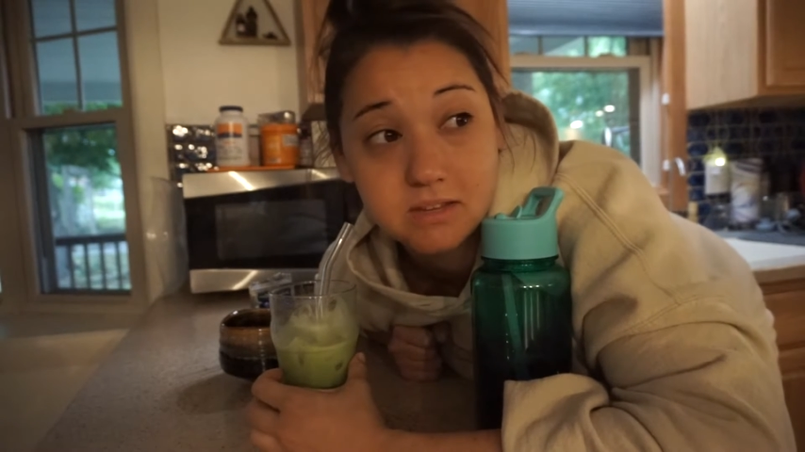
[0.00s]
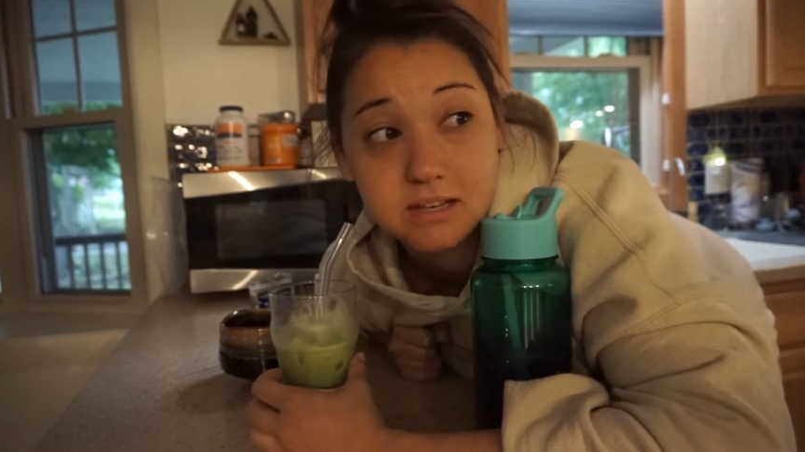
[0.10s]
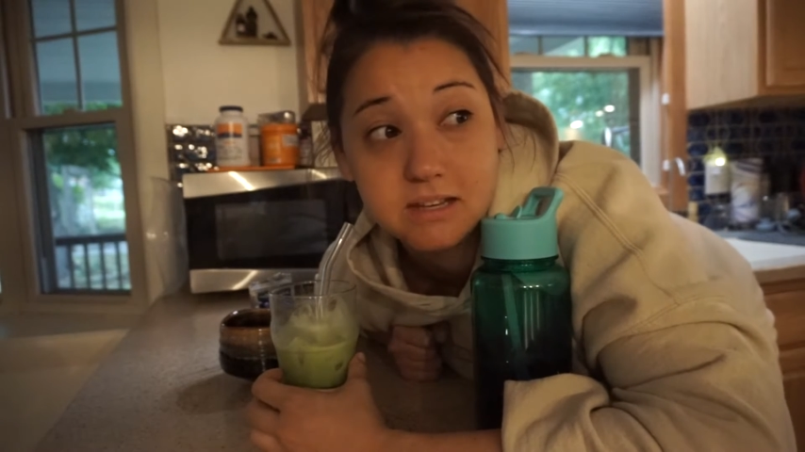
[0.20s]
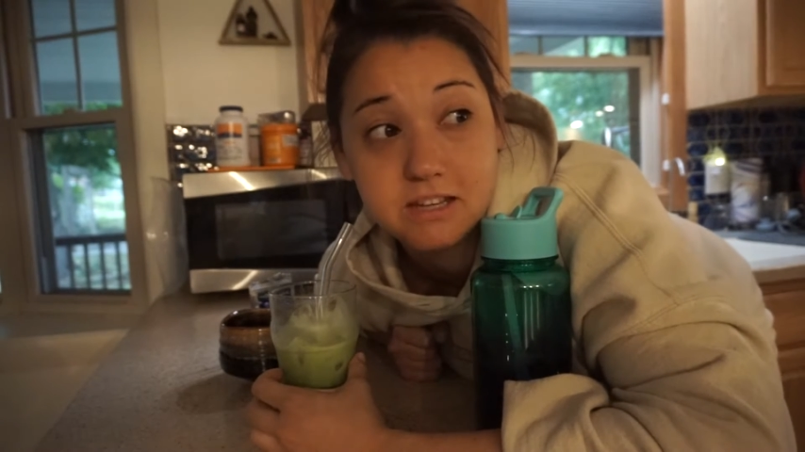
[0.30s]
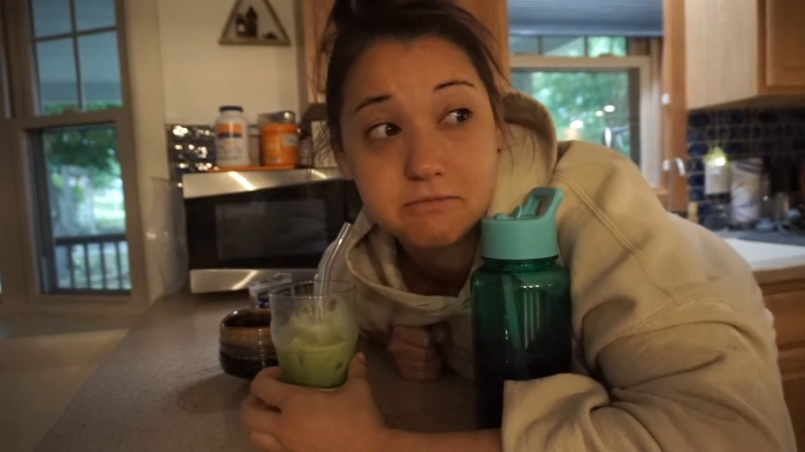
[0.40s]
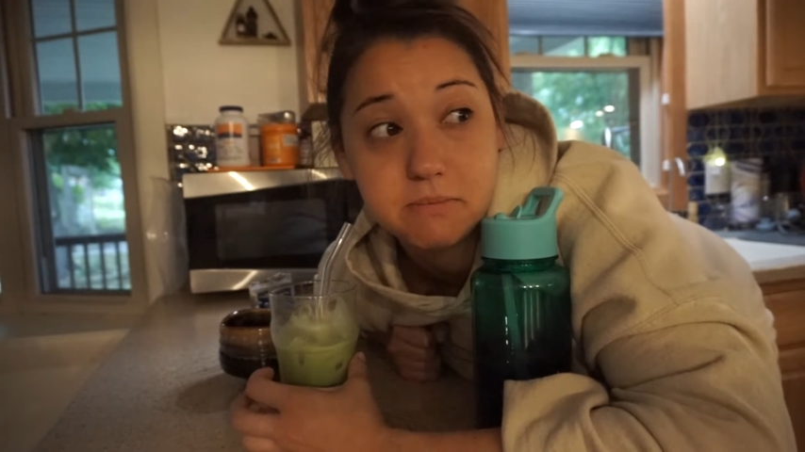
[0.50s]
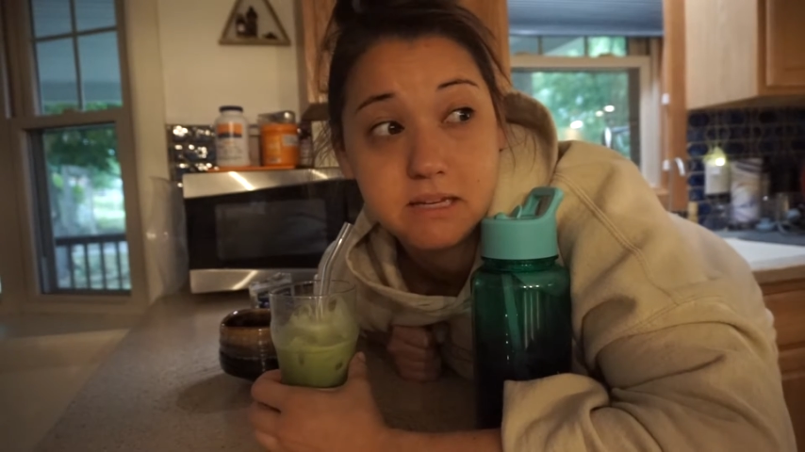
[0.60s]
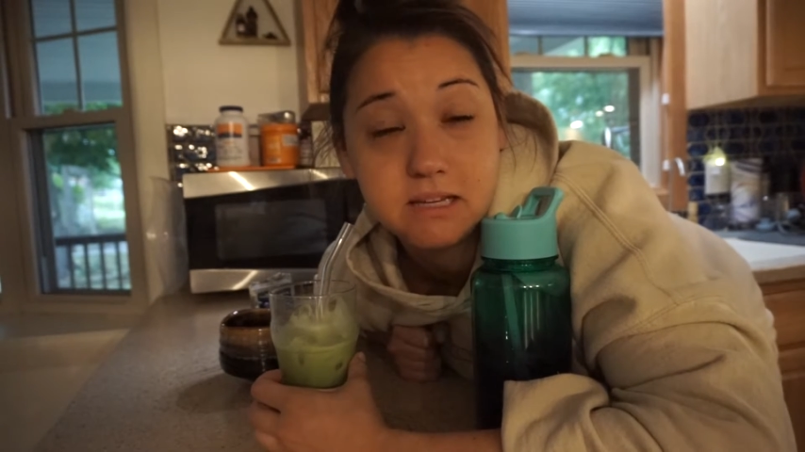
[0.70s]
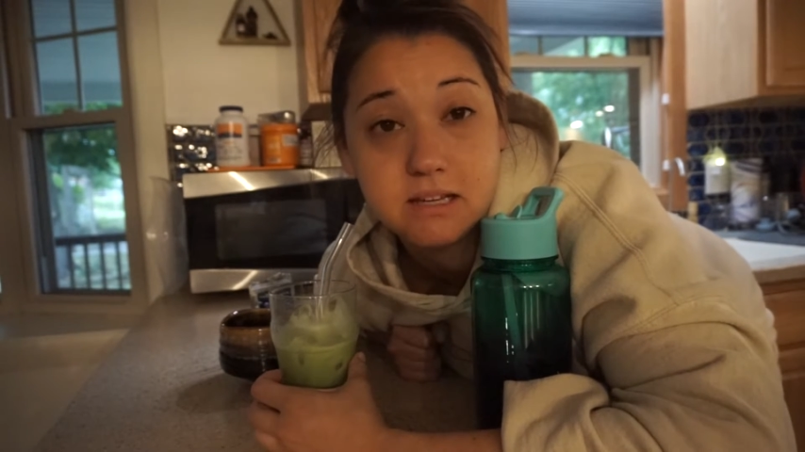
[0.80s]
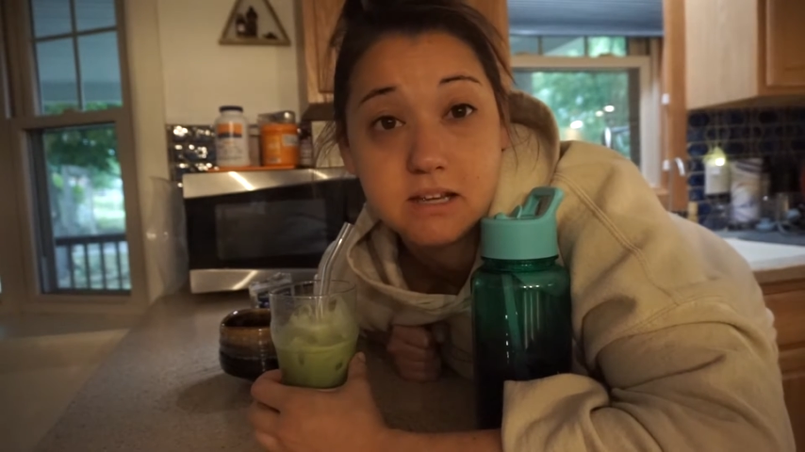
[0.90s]
and give
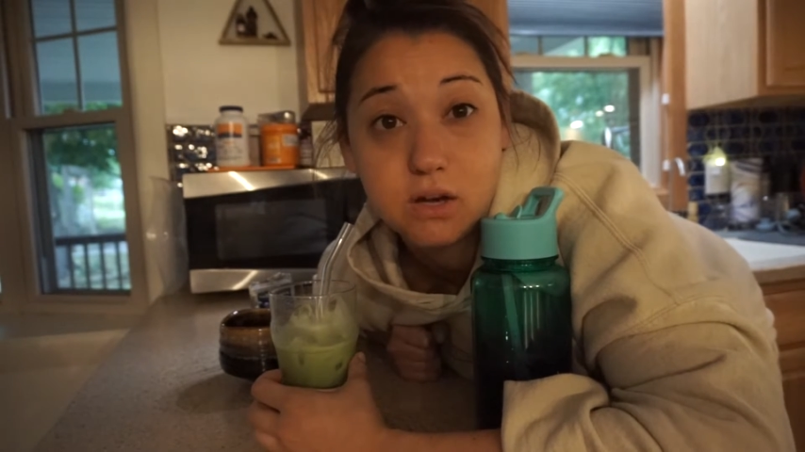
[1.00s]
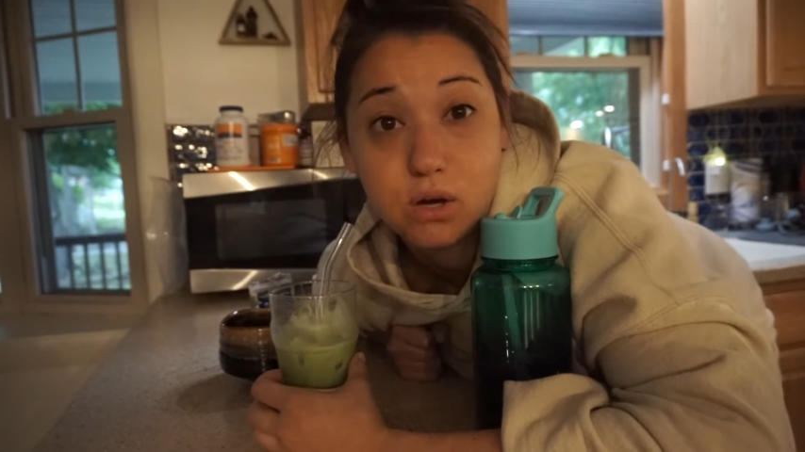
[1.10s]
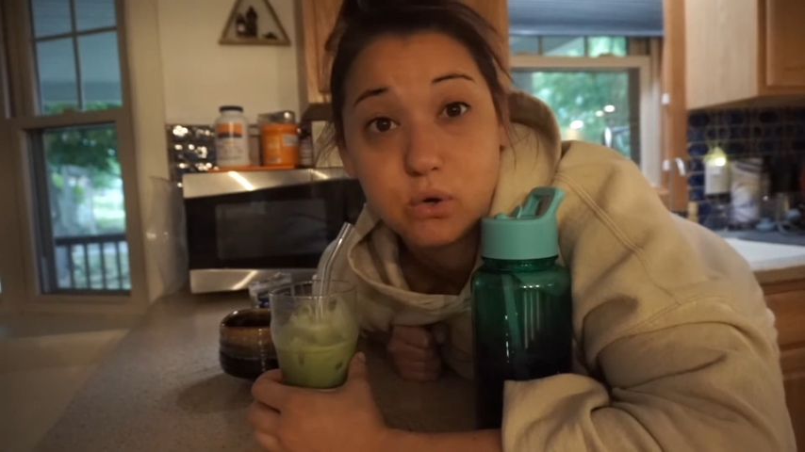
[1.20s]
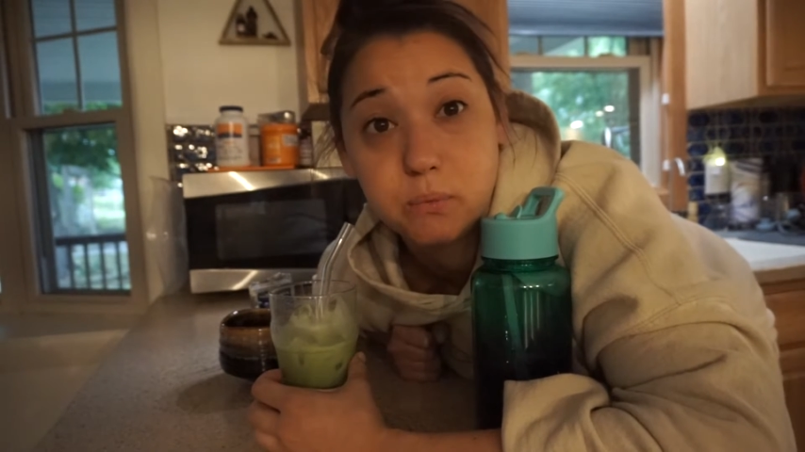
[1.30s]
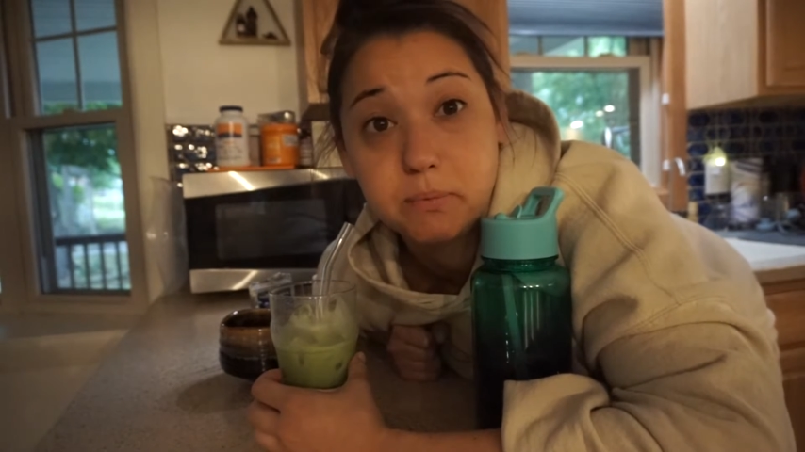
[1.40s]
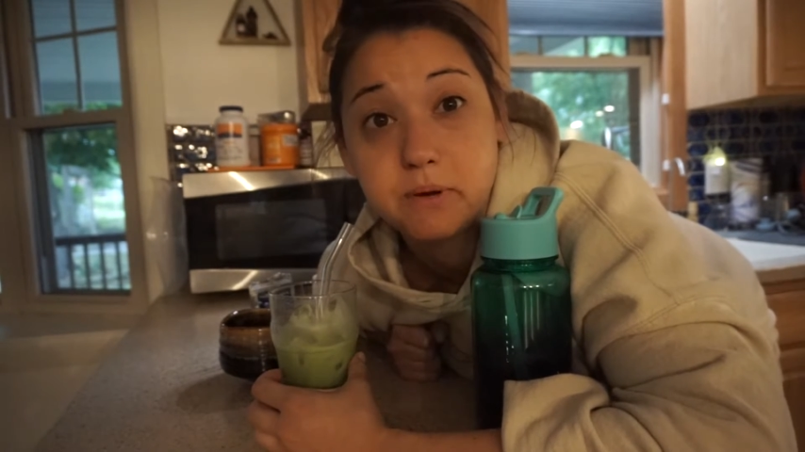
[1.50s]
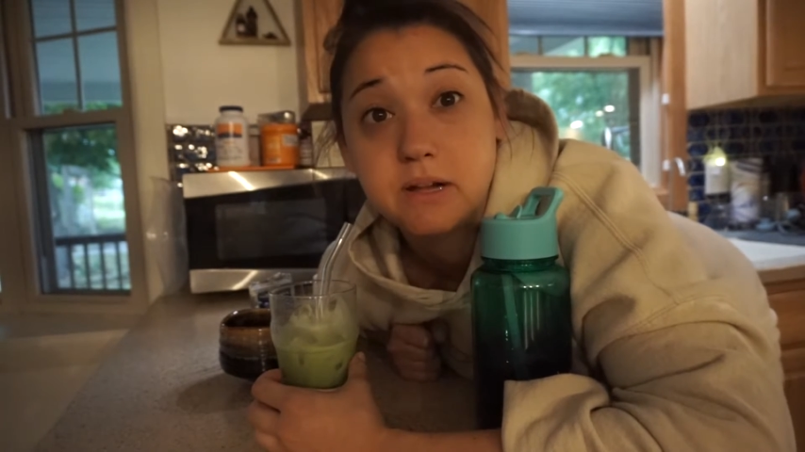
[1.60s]
me hope,